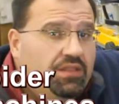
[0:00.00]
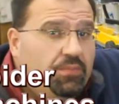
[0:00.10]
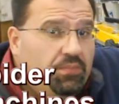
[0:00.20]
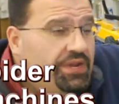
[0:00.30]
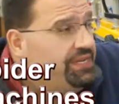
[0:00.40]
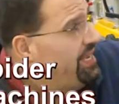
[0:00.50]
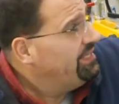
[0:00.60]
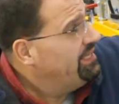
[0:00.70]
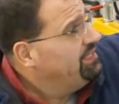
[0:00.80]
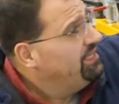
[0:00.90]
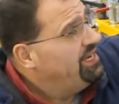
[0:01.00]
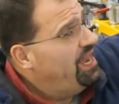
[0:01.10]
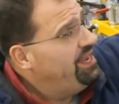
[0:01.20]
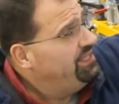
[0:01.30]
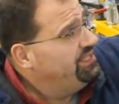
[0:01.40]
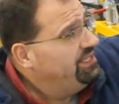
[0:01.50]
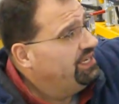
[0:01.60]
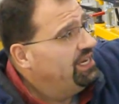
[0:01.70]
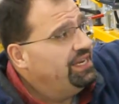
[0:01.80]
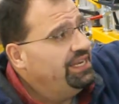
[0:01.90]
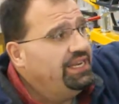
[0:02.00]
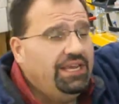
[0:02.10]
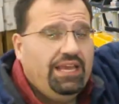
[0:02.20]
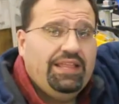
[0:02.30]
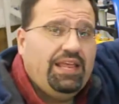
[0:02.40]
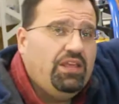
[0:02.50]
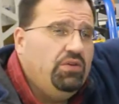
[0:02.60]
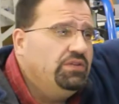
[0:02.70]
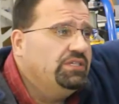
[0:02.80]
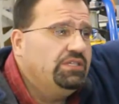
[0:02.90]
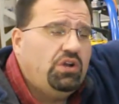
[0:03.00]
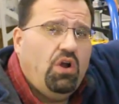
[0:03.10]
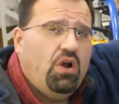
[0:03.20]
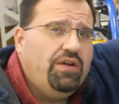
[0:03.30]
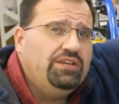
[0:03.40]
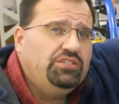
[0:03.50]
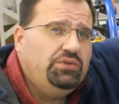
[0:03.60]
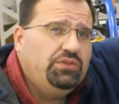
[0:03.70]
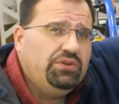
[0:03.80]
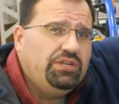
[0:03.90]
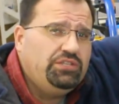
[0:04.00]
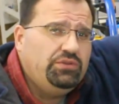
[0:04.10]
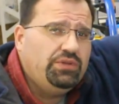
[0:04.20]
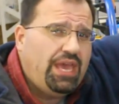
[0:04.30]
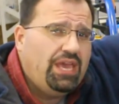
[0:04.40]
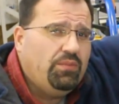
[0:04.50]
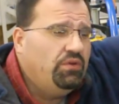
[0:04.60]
The Printex has a nice design in that it uses an RS-232 cable.